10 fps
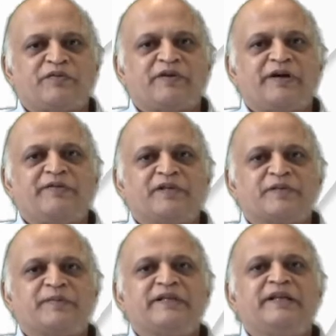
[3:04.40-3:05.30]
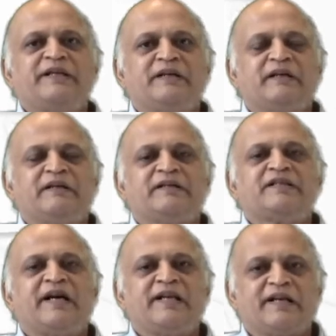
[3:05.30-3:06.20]
5 years, but then
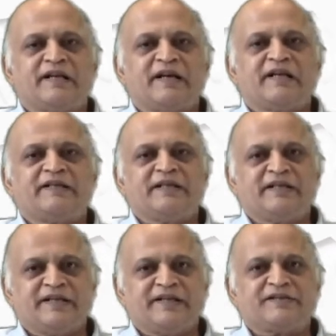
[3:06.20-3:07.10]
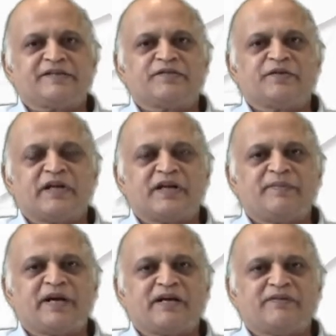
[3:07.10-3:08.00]
it's highly unlikely that any disease will
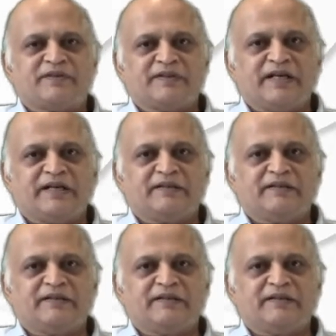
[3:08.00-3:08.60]
come back after that.